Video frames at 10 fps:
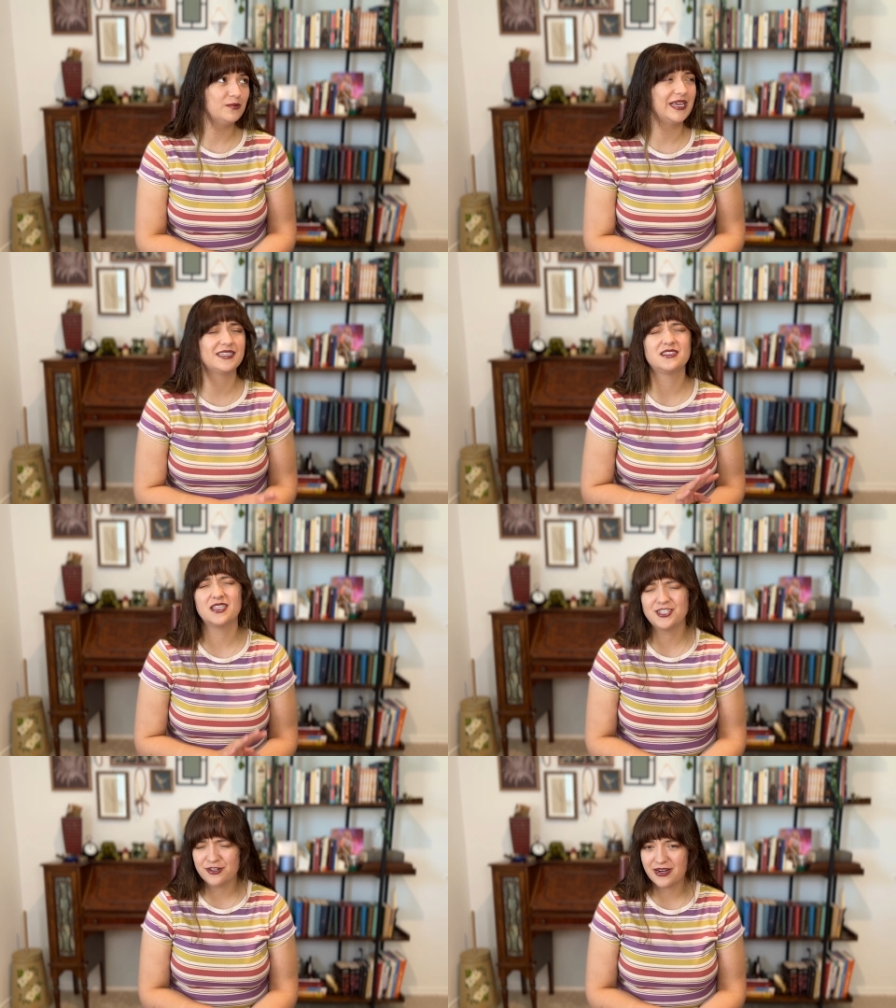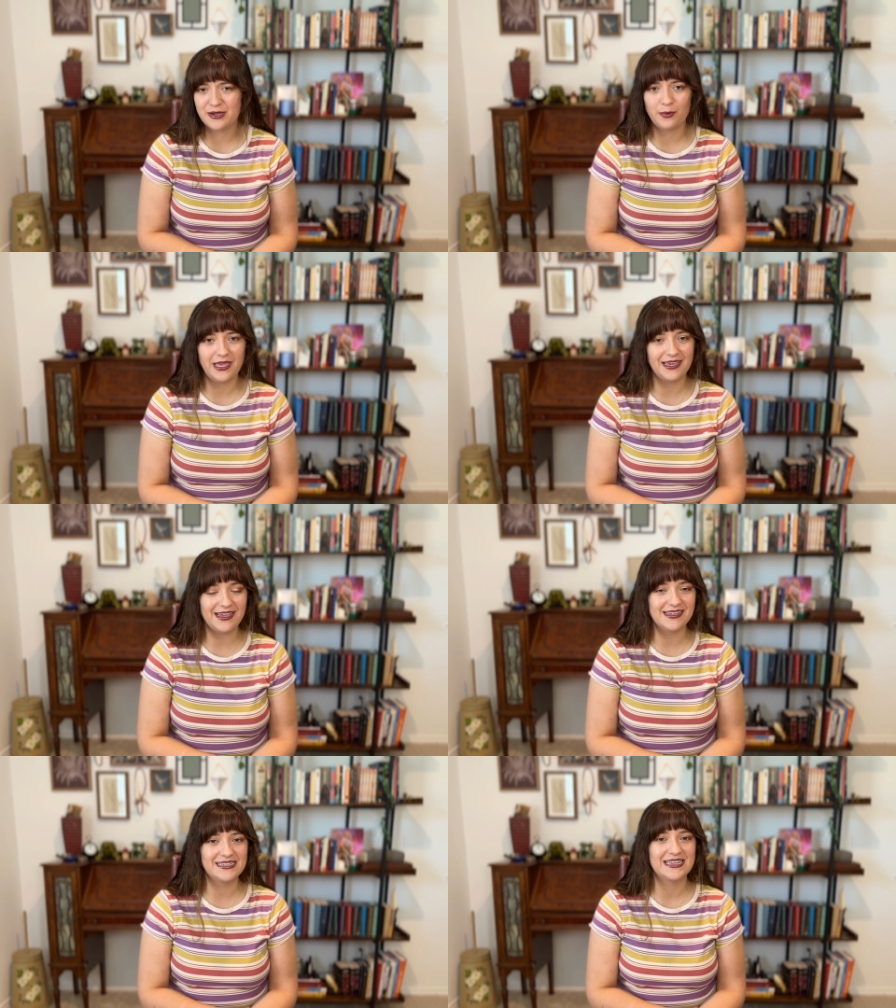We had such a great
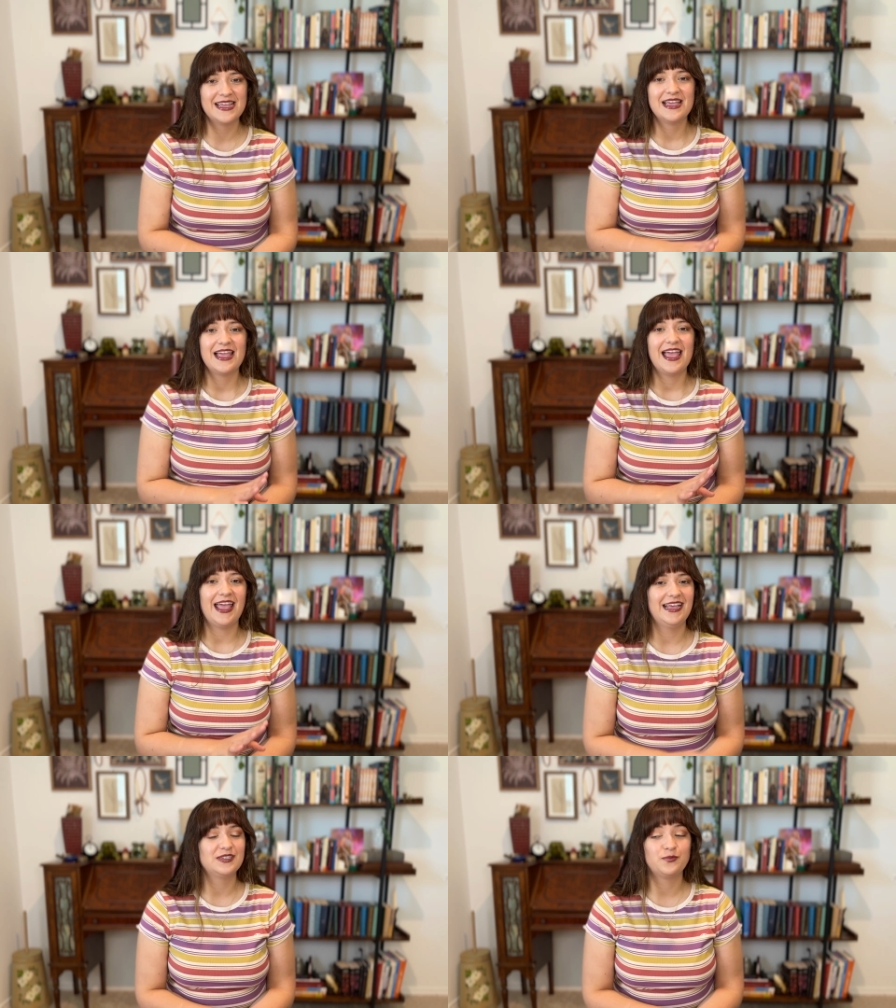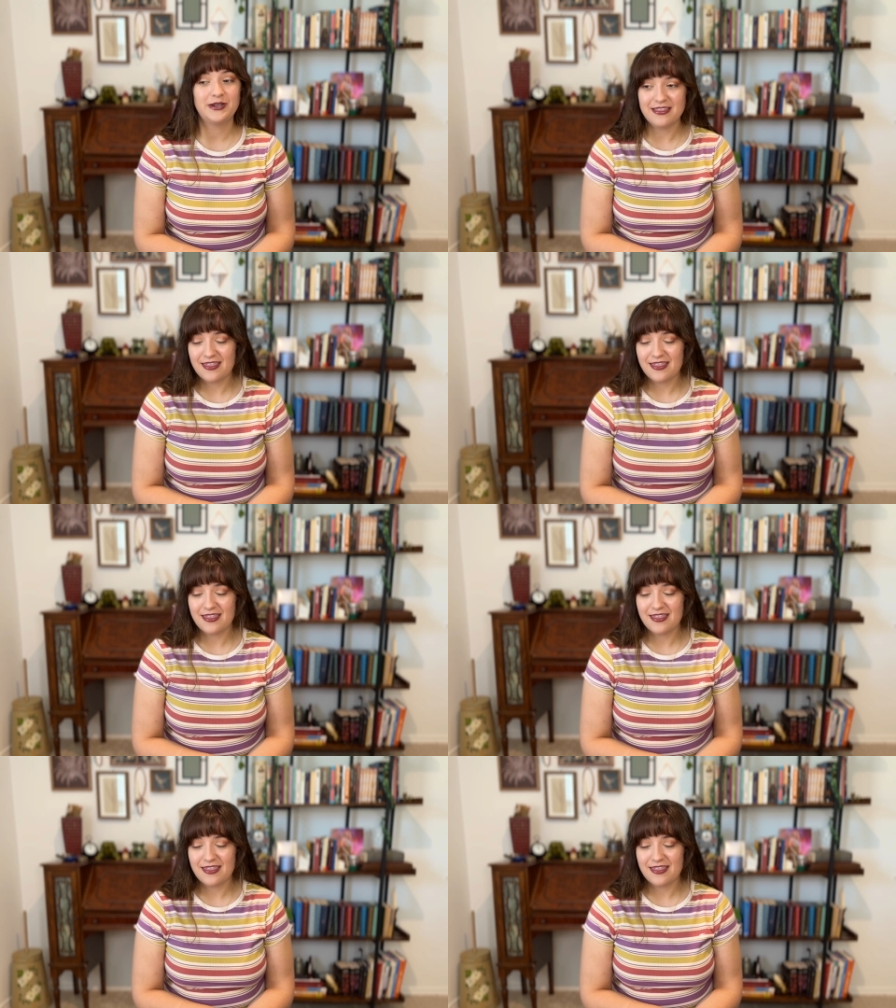weekend, and one of the